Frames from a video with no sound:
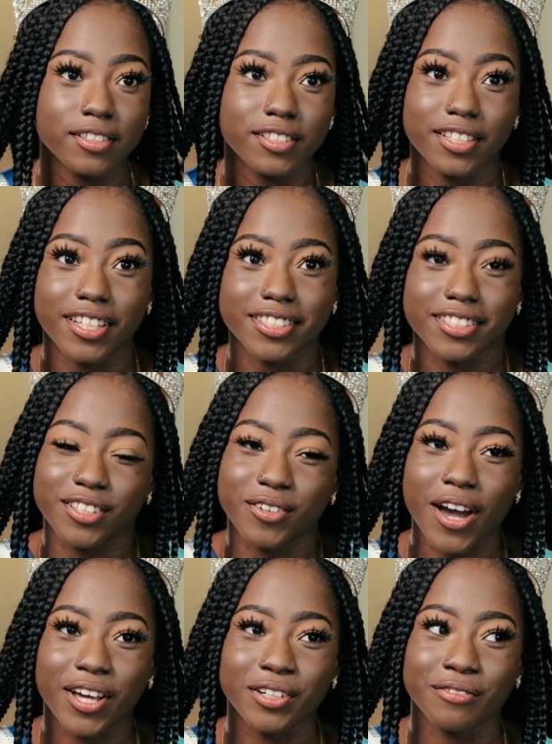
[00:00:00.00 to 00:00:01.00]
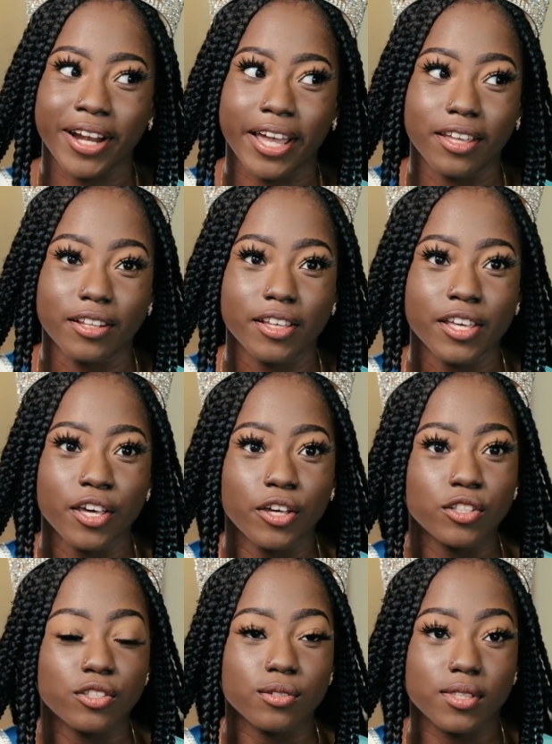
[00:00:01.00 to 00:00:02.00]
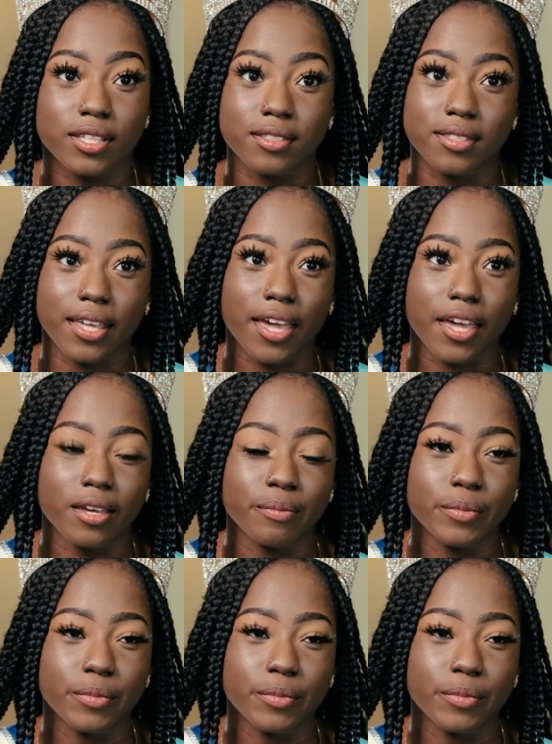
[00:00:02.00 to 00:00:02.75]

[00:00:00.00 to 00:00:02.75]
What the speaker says: she doesn't know how to write to this day,